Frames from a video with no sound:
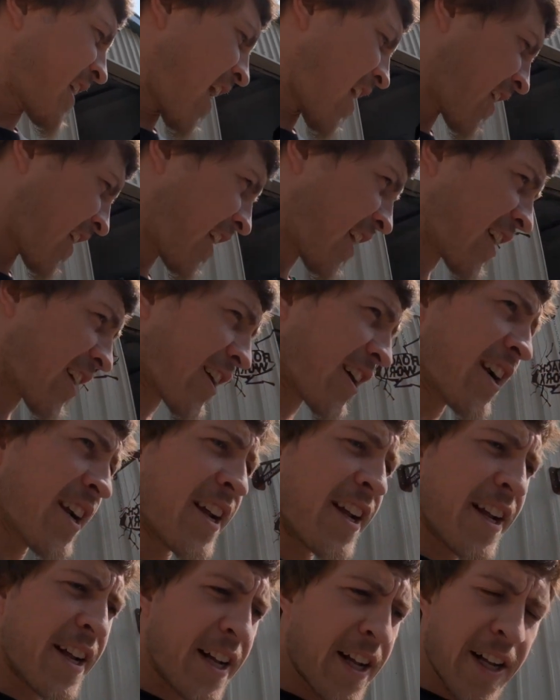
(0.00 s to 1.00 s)
out of here.
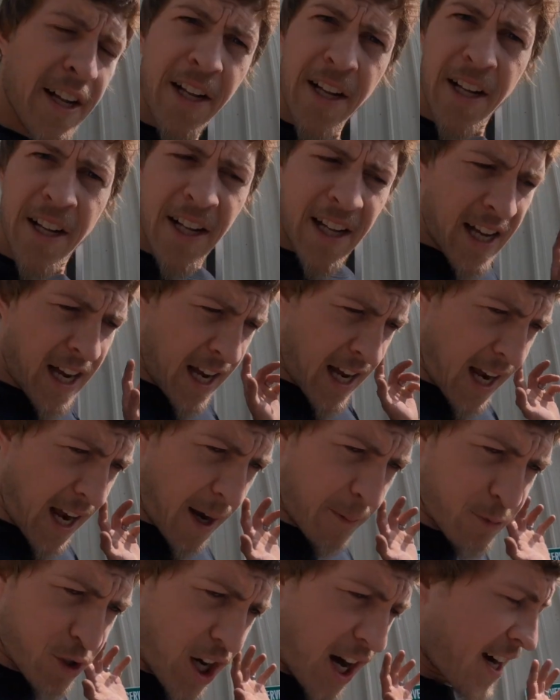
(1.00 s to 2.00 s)

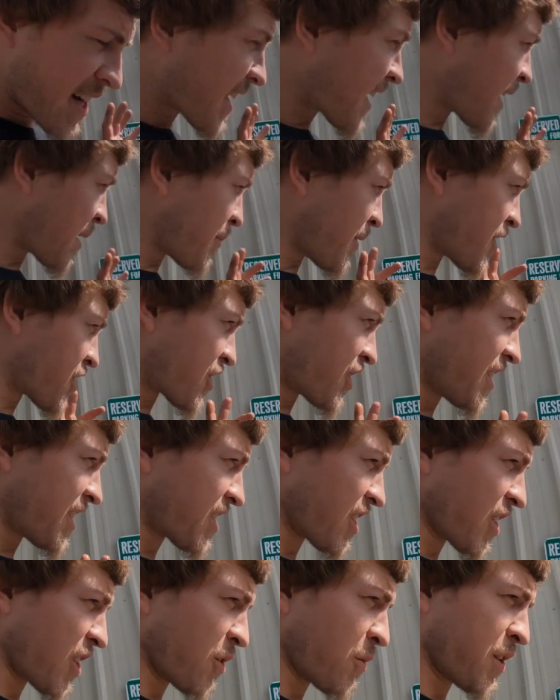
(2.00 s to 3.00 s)
I'm trying to get a bunch of these
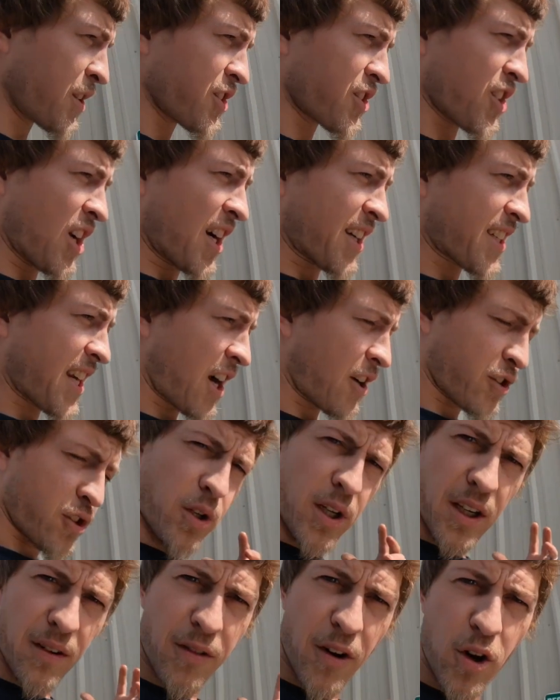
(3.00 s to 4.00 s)
little ones knocked out
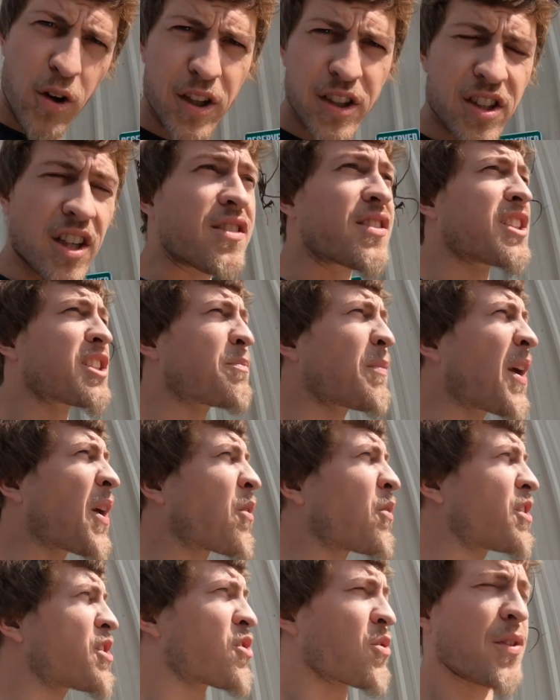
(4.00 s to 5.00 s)
so I can focus on these big
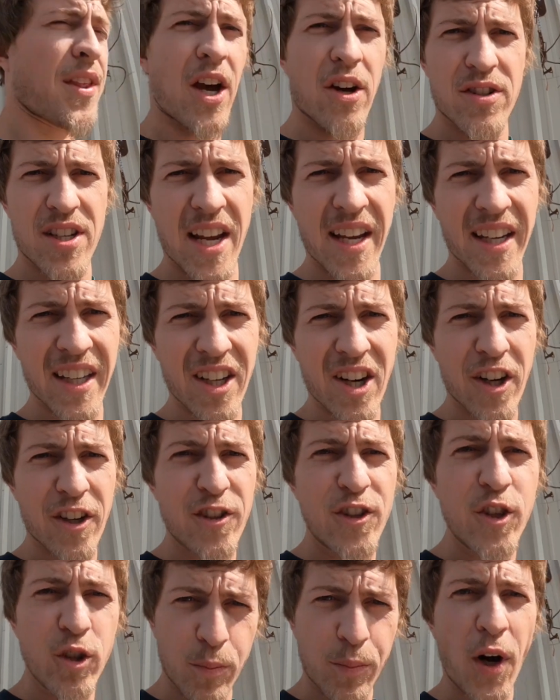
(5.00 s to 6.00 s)
ones without taking
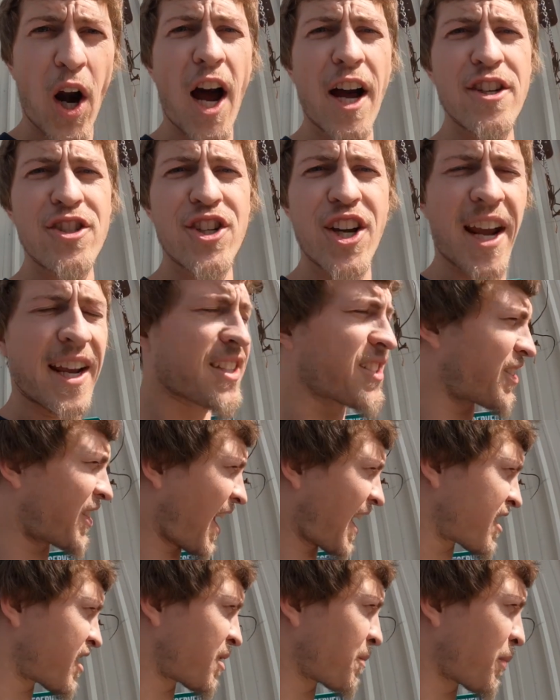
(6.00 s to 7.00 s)
on new projects.
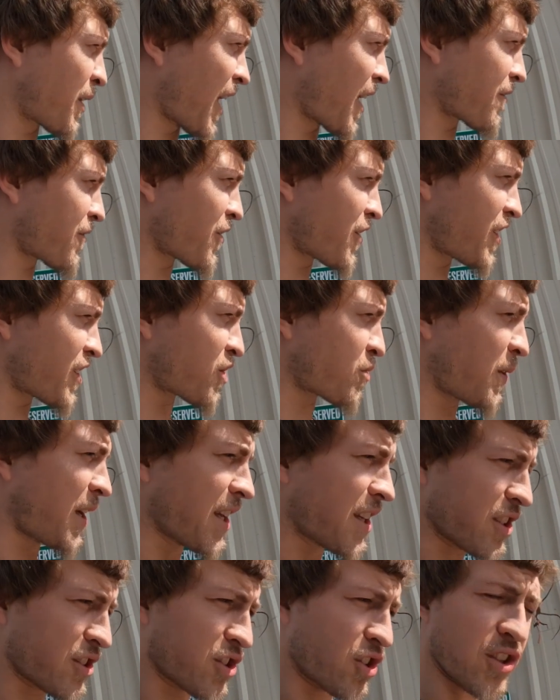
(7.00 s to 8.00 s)
That's the plan for this
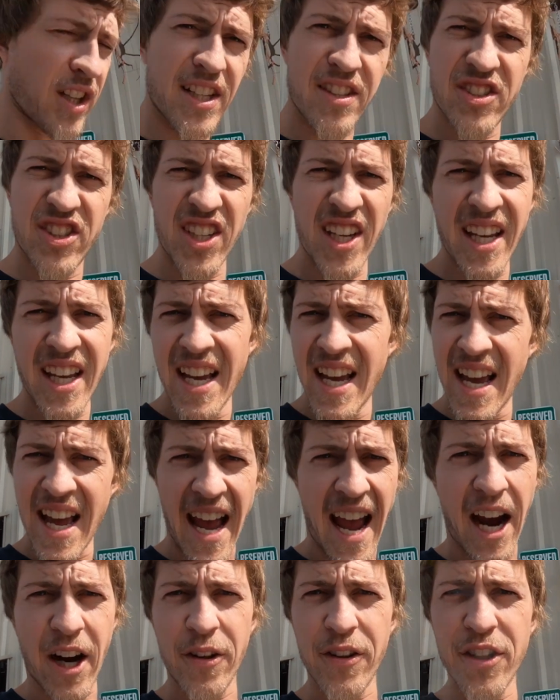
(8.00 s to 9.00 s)
week, so let's see
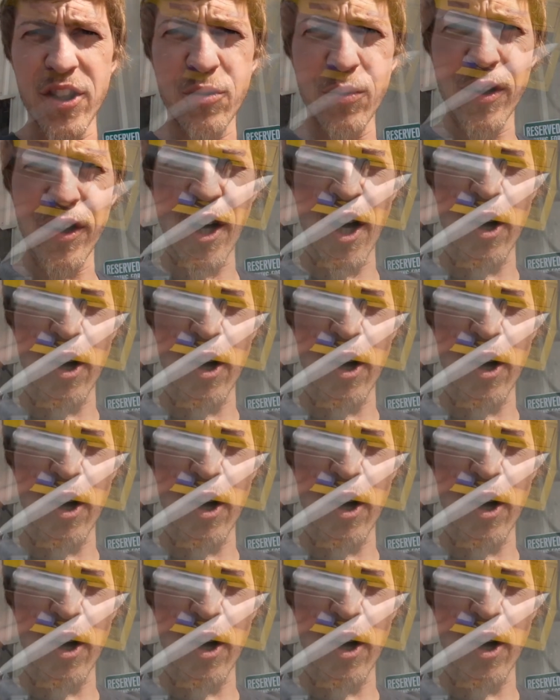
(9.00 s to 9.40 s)
how this one